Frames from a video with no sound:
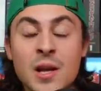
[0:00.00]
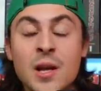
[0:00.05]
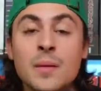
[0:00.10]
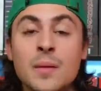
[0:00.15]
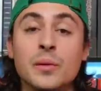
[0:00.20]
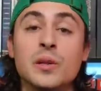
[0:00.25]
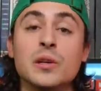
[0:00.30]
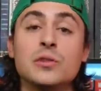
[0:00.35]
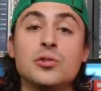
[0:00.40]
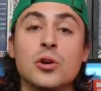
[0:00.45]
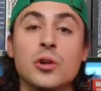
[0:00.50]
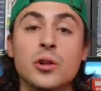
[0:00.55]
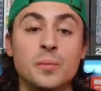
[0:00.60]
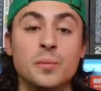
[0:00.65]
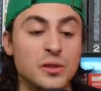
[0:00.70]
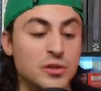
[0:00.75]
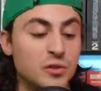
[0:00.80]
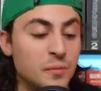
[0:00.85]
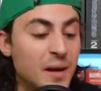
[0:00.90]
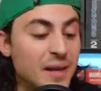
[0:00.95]
But those are all the
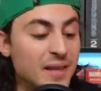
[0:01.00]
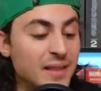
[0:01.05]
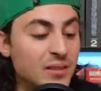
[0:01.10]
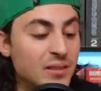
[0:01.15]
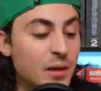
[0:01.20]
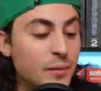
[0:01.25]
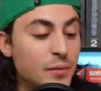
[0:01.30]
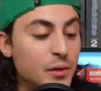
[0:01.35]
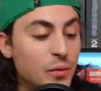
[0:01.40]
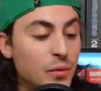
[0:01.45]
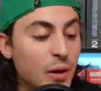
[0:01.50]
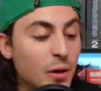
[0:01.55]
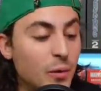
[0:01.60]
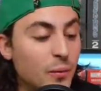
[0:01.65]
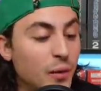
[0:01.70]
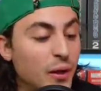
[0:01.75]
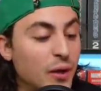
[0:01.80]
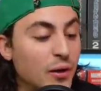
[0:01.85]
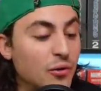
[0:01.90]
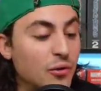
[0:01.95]
books from IDW. I don't
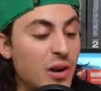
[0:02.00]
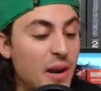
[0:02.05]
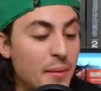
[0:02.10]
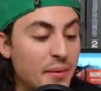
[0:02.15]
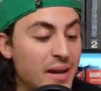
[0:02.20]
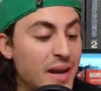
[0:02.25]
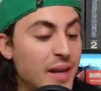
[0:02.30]
plan on grabbing